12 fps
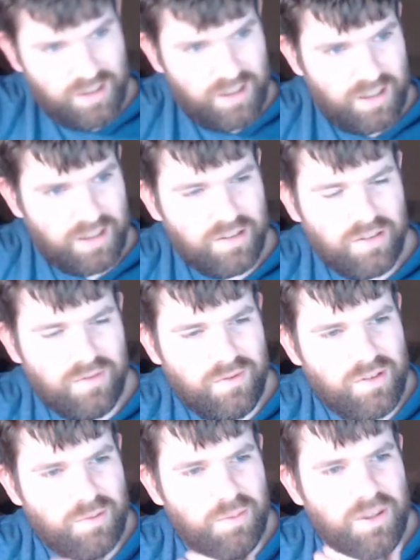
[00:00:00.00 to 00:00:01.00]
I guess if you
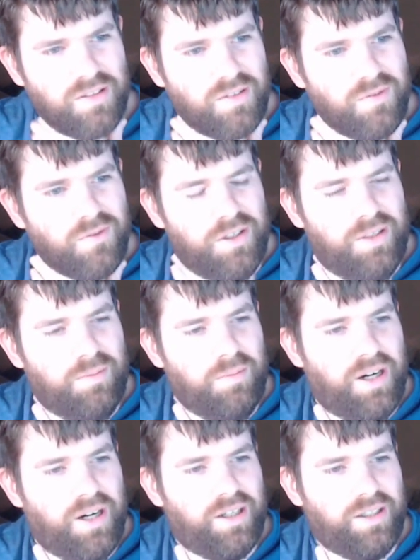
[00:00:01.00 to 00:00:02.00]
specified
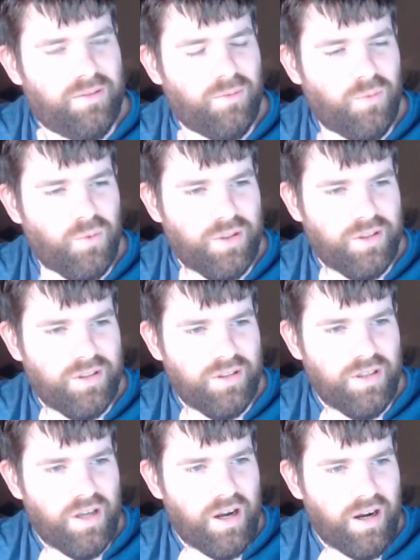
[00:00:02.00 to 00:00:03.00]
market, would it
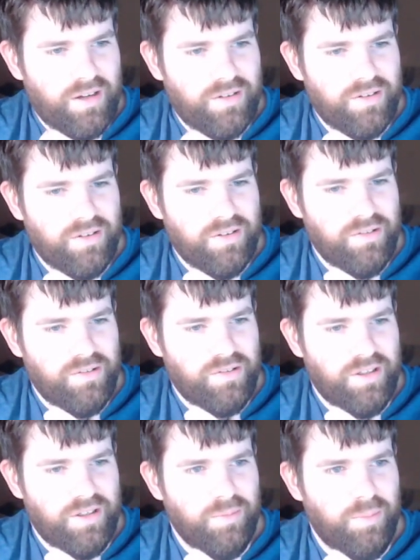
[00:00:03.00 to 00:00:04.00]
not
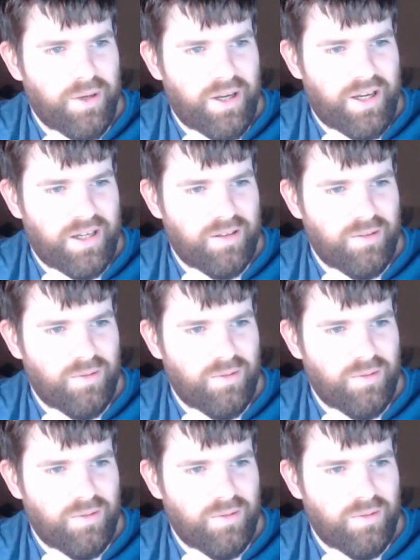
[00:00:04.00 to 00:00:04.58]
send back